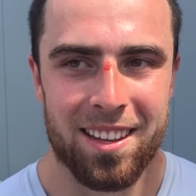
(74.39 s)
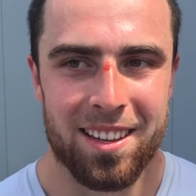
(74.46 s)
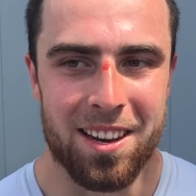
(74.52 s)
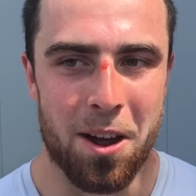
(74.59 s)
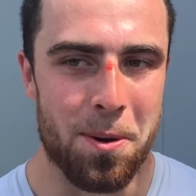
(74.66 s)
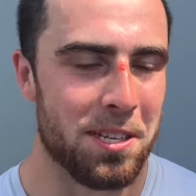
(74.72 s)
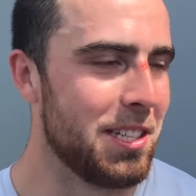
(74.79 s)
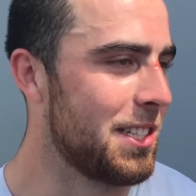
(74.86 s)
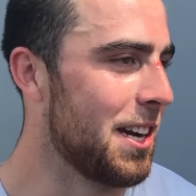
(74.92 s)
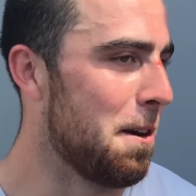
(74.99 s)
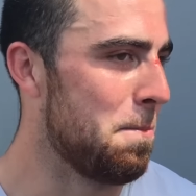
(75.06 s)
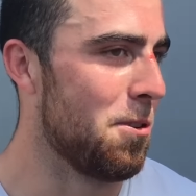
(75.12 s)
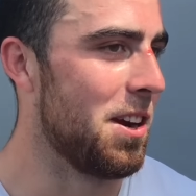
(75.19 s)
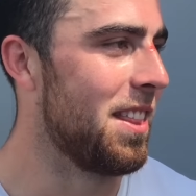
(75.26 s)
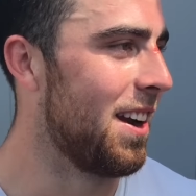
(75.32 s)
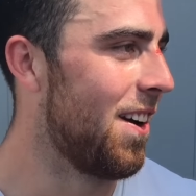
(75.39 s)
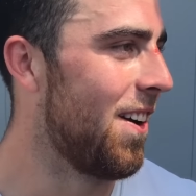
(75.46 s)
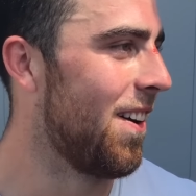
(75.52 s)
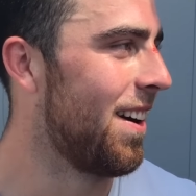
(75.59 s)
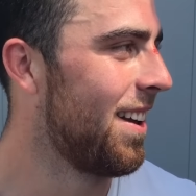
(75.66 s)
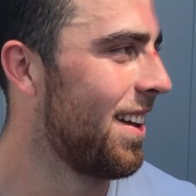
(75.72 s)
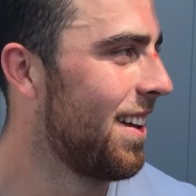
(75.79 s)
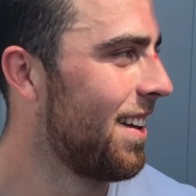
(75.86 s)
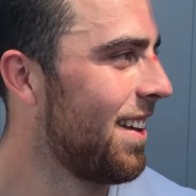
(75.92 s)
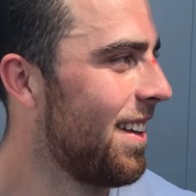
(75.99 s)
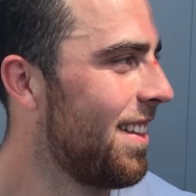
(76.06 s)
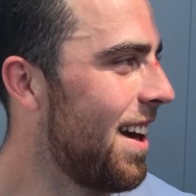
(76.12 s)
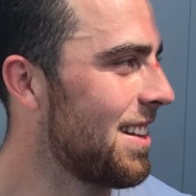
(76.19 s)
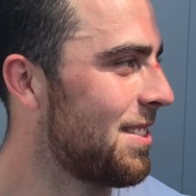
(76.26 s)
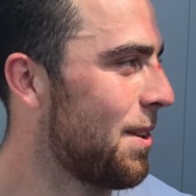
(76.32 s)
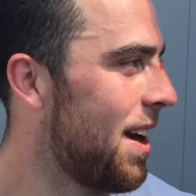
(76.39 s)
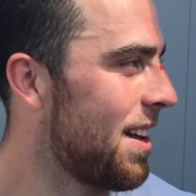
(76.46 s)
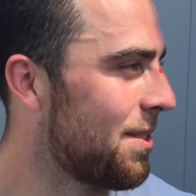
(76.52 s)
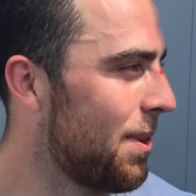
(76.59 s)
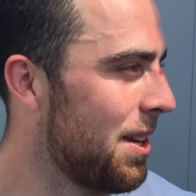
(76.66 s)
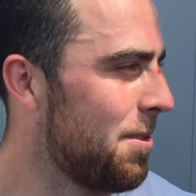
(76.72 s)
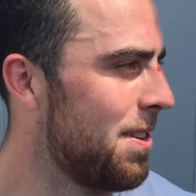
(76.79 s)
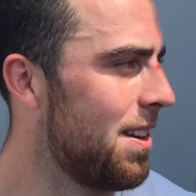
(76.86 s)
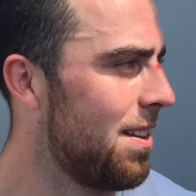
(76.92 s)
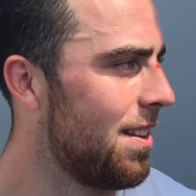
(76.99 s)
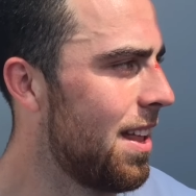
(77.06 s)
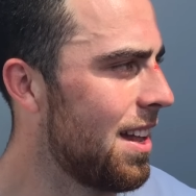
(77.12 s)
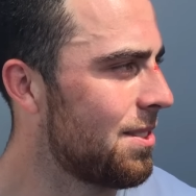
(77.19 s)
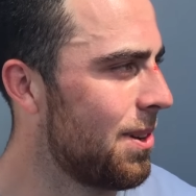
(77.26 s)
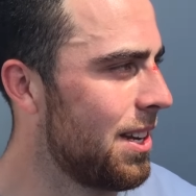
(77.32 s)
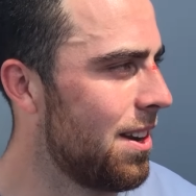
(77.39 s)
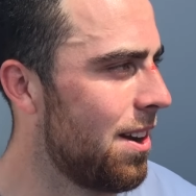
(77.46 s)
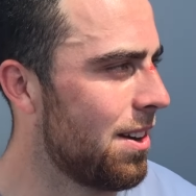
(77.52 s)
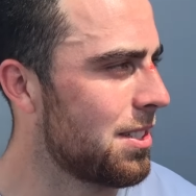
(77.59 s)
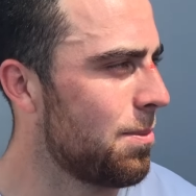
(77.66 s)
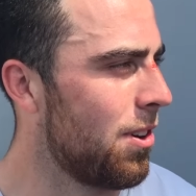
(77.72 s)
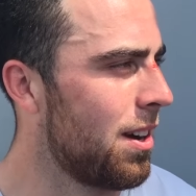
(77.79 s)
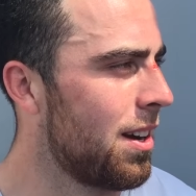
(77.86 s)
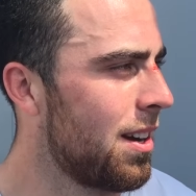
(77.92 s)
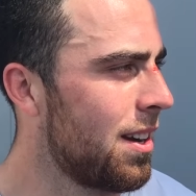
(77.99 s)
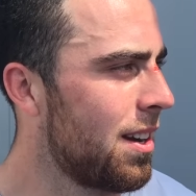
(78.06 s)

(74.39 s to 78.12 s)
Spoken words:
you know, once you start breathing hard, that's what you notice more.